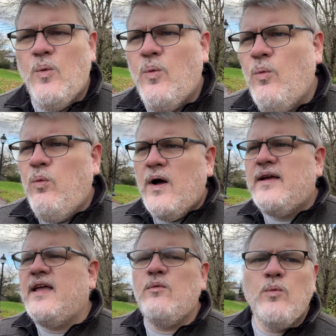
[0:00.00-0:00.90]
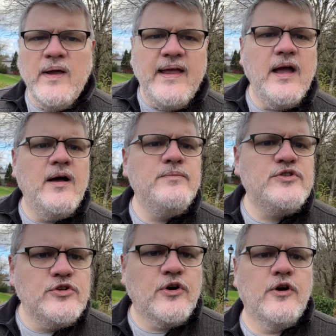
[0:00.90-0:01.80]
what can we
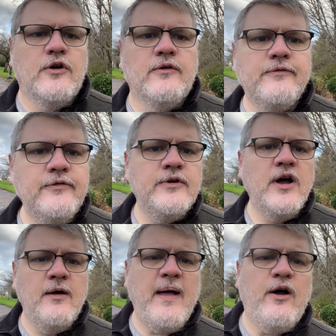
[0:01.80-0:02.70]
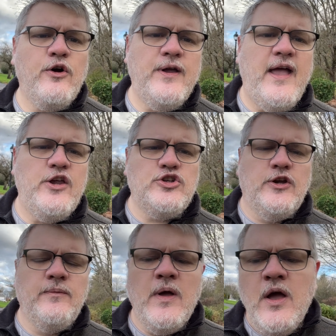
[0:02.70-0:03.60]
observe about
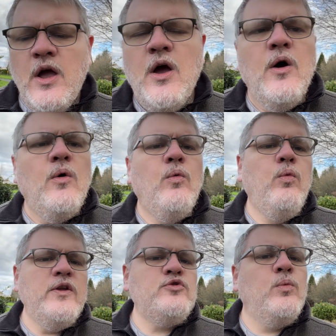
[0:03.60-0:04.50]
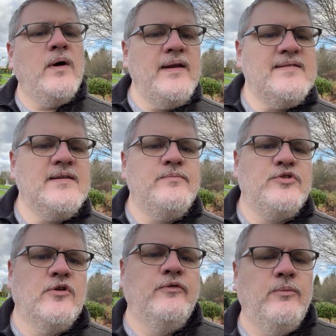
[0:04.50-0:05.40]
creation? Which one is
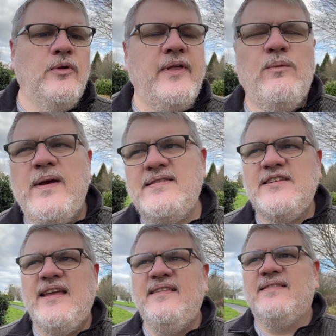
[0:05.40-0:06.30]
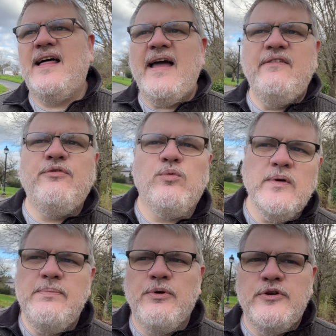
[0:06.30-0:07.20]
observable? That we see life
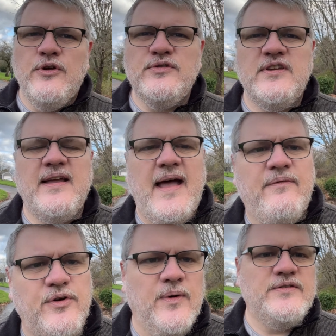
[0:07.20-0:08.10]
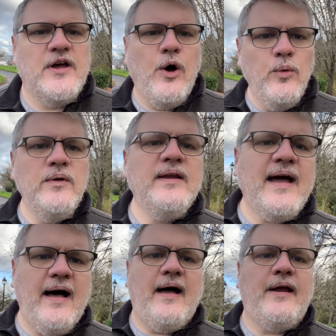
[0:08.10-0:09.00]
reproducing after its own
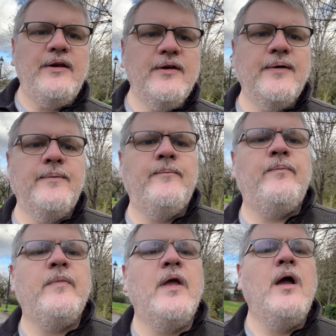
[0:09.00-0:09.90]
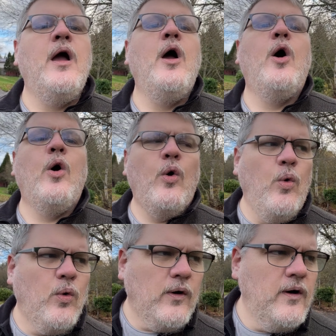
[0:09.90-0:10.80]
kind,
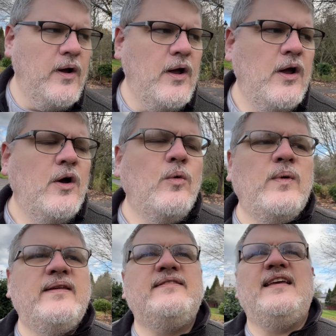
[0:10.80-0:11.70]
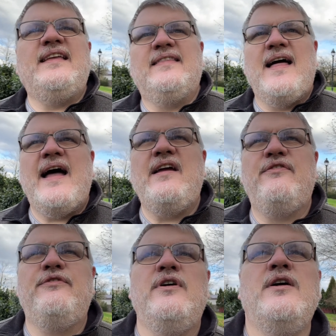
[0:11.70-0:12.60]
or we see
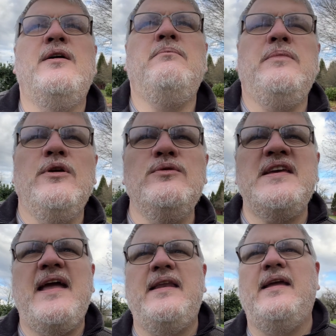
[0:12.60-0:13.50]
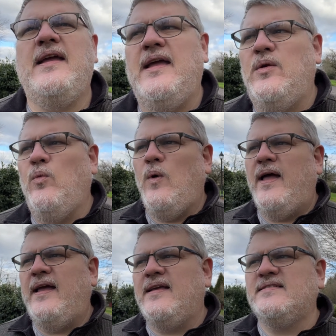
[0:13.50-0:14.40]
life mutating in
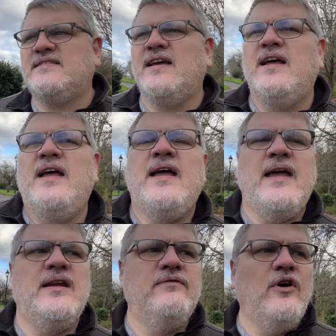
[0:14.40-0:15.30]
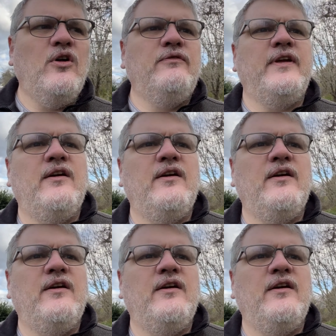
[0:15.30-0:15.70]
ways and evolving